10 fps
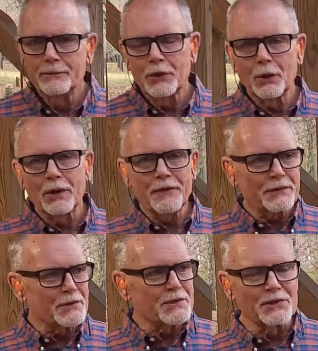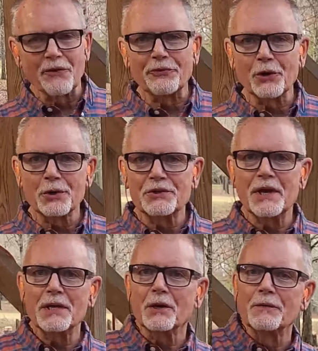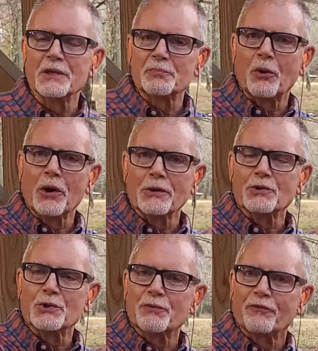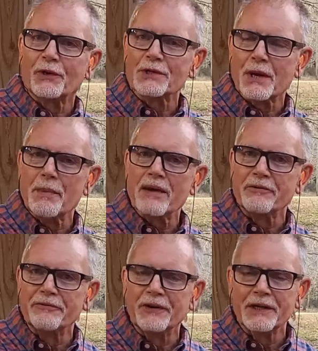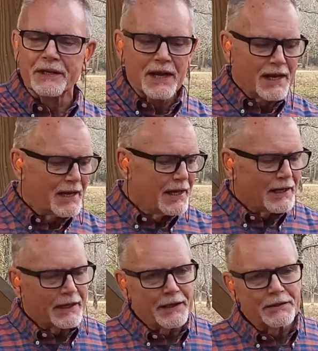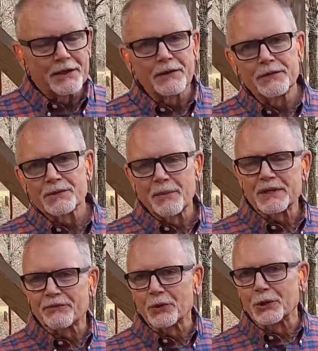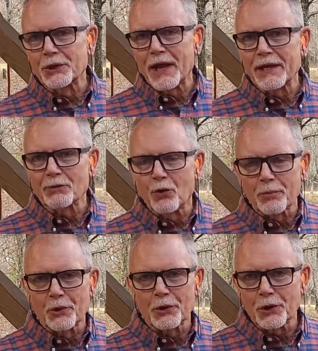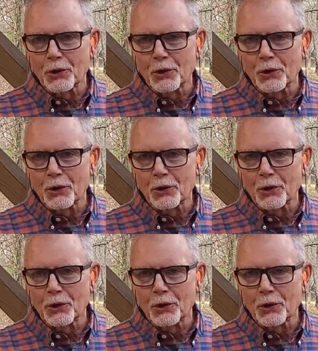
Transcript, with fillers: You know, I think this is the third take on this part, just because I'm having fun. And uh, this makes for a good hand warmer on a